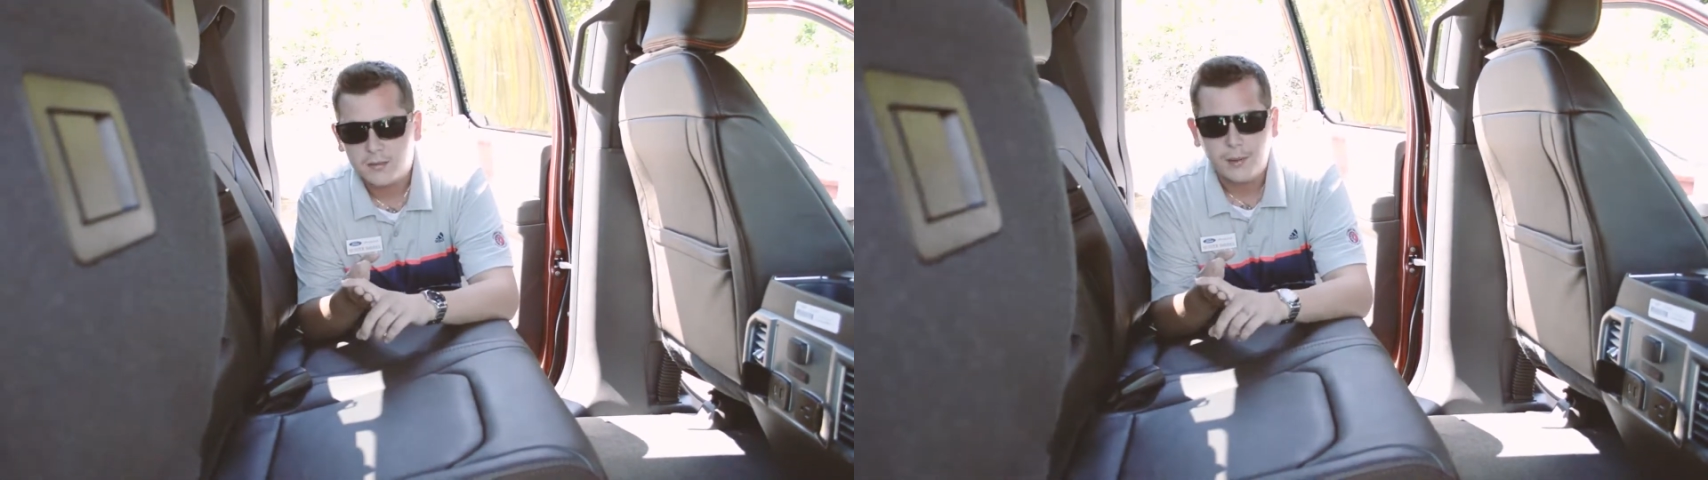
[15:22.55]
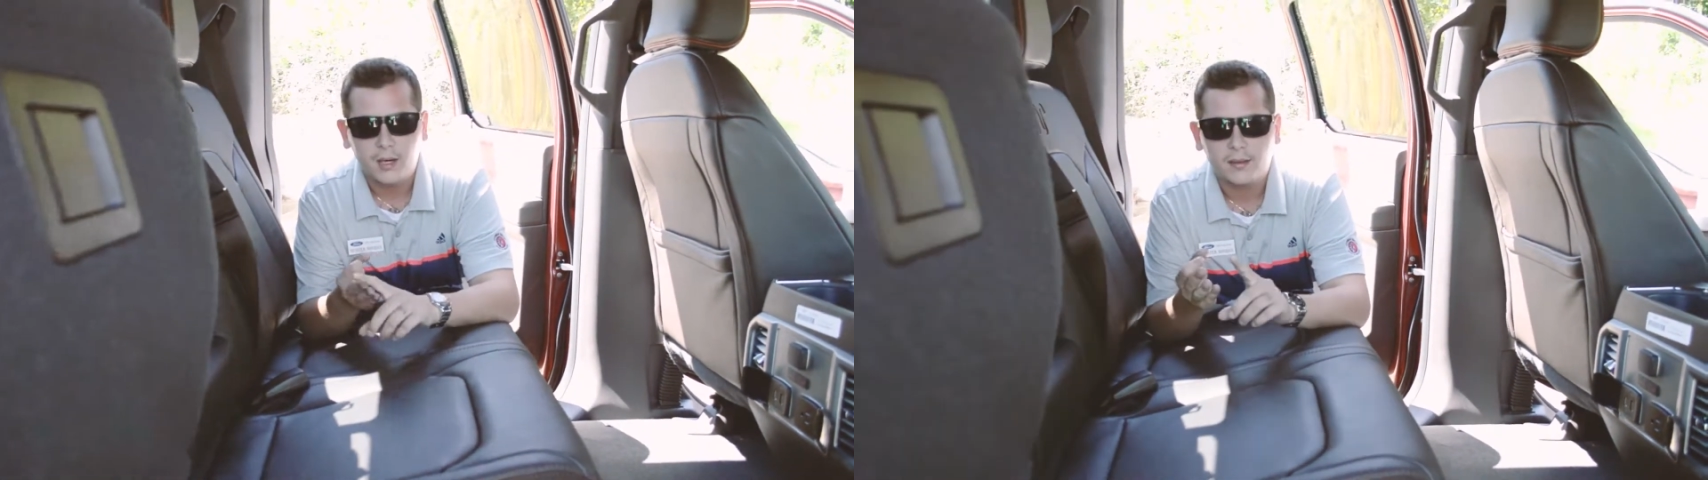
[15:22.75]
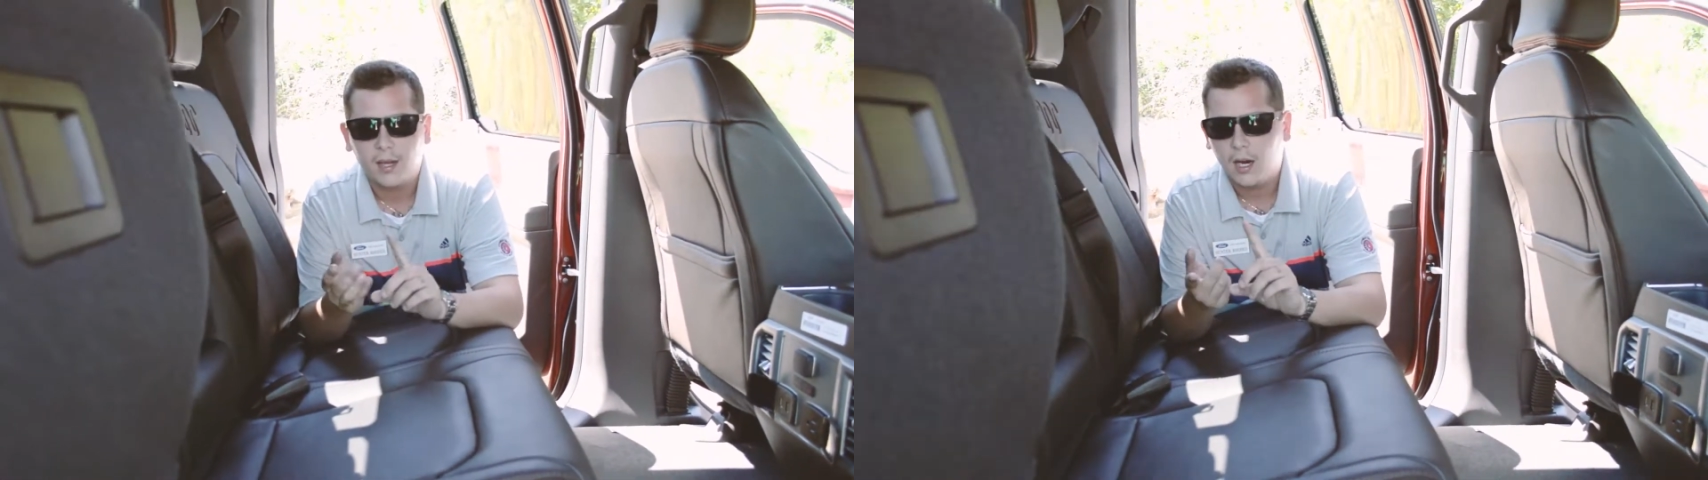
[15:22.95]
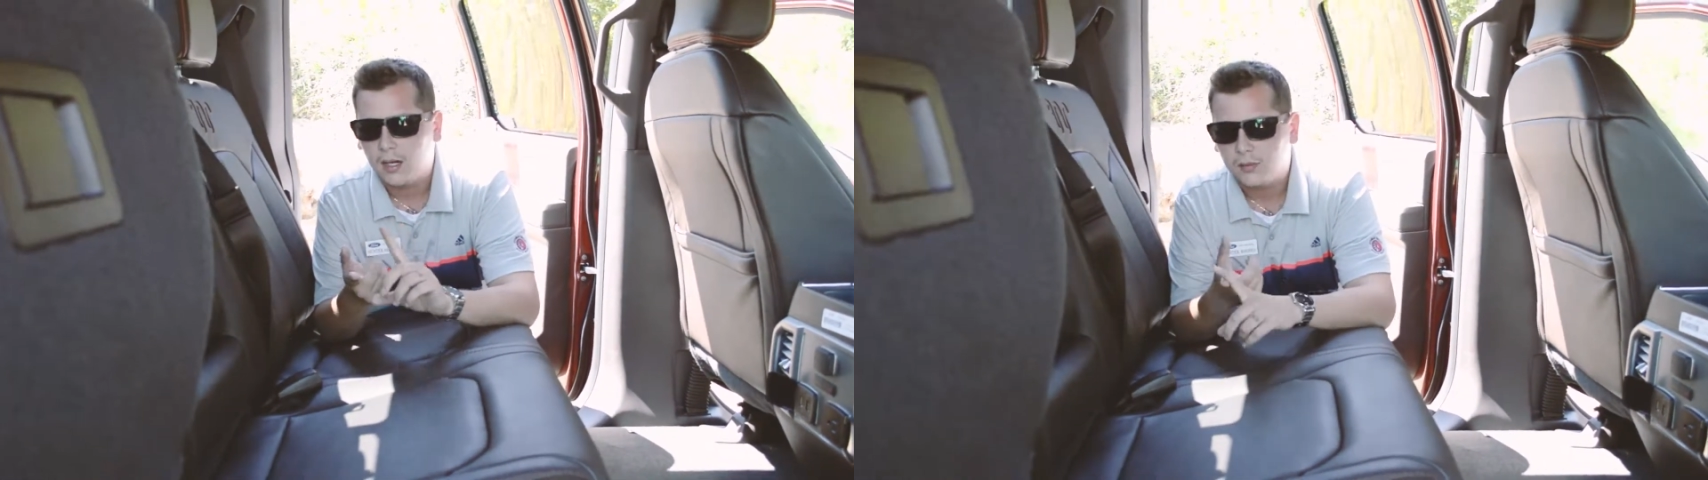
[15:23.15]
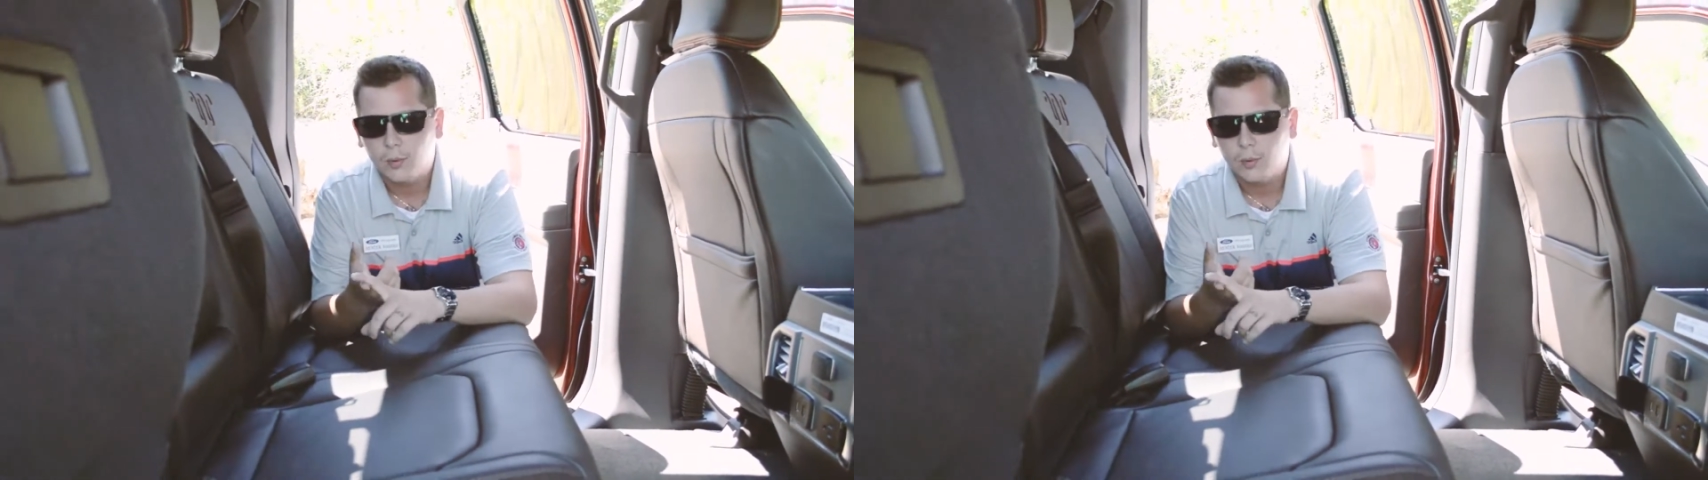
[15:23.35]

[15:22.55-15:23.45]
spare tires,